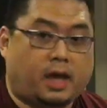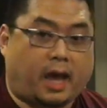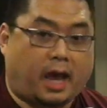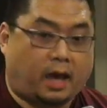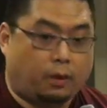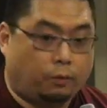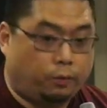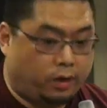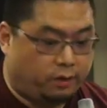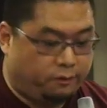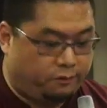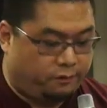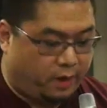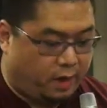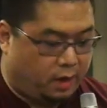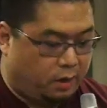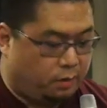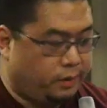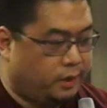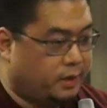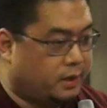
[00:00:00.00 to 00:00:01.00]
and we're
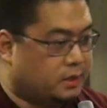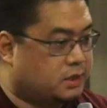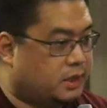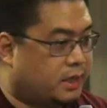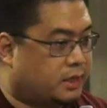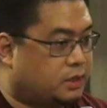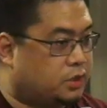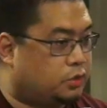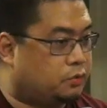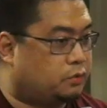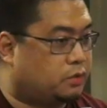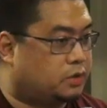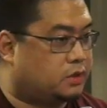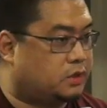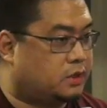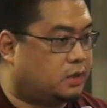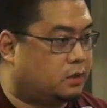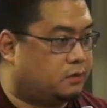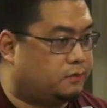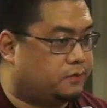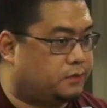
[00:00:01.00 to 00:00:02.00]
very attached to
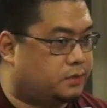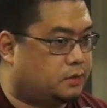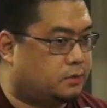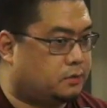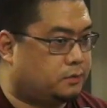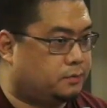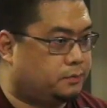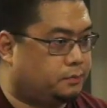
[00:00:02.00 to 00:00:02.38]
ourselves,